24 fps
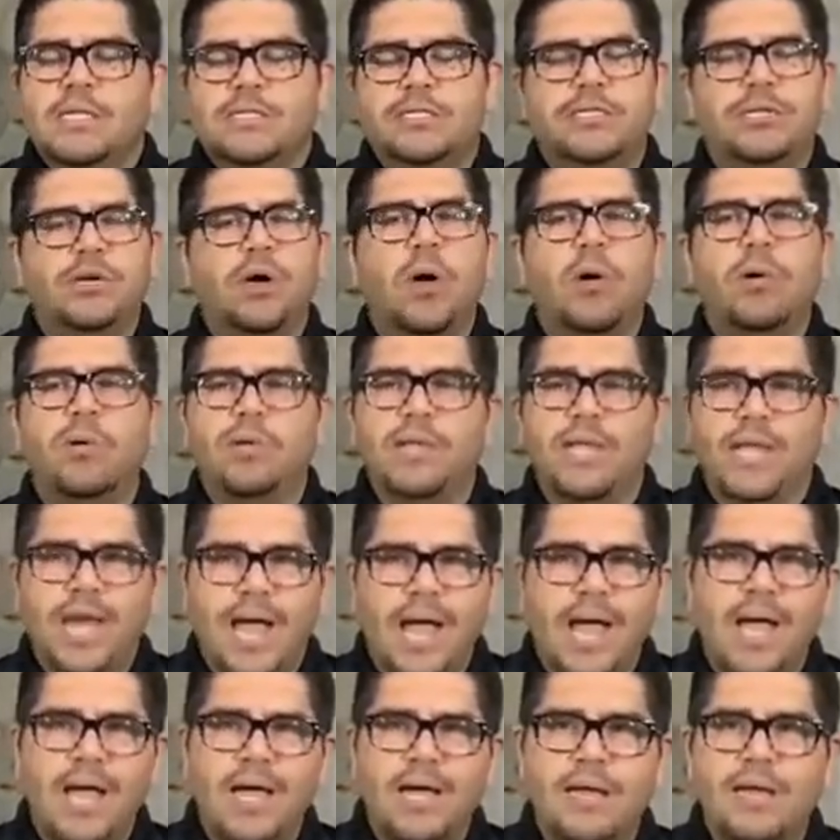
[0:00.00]
Don't
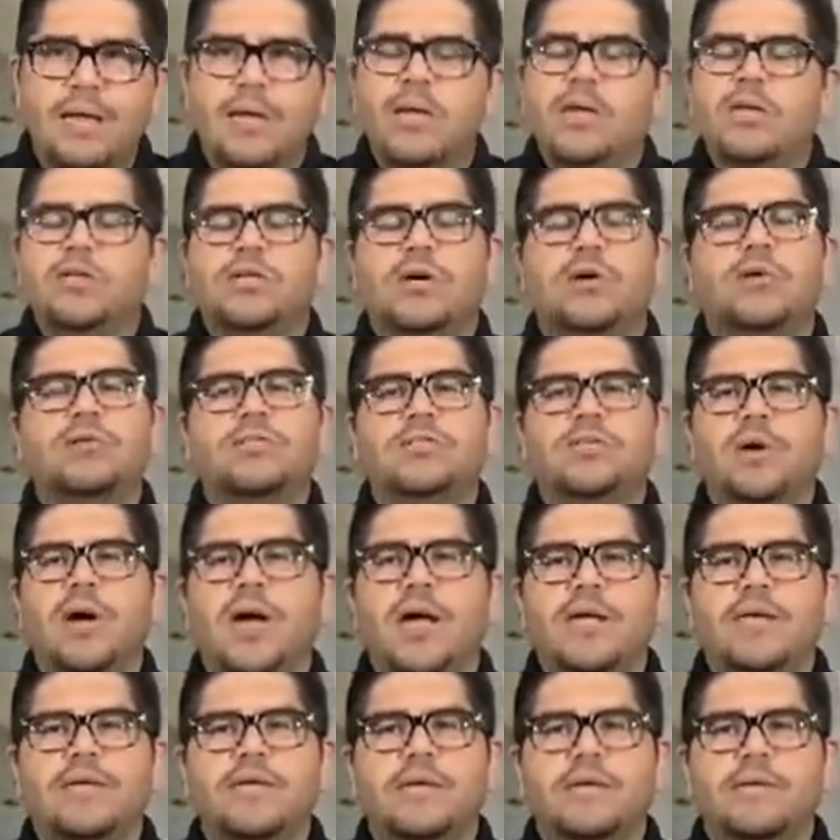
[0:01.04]
lie. Don't
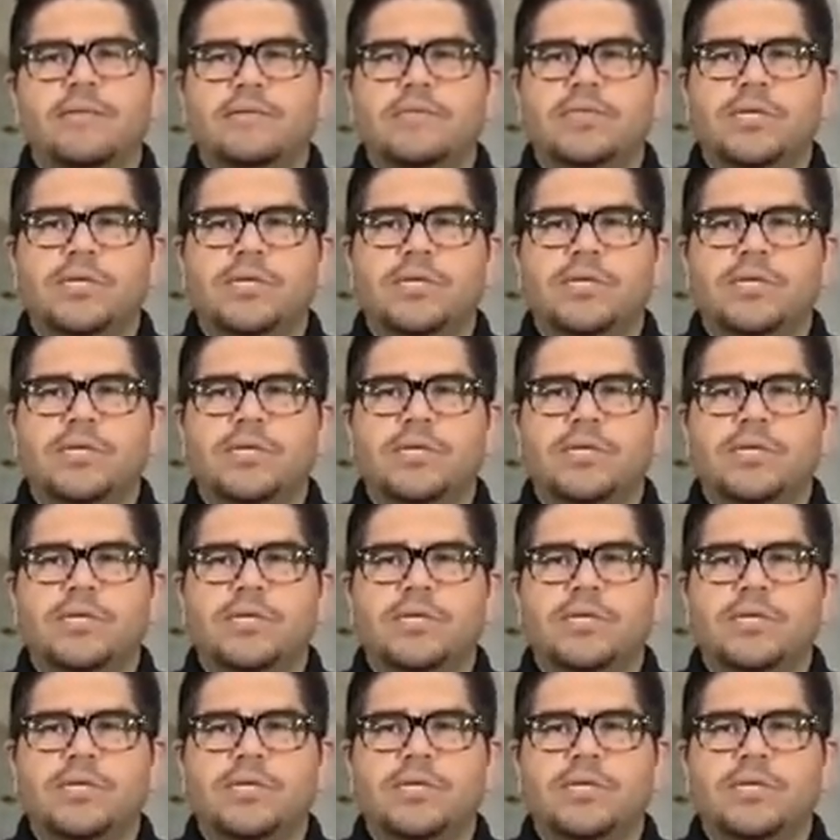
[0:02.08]
try to,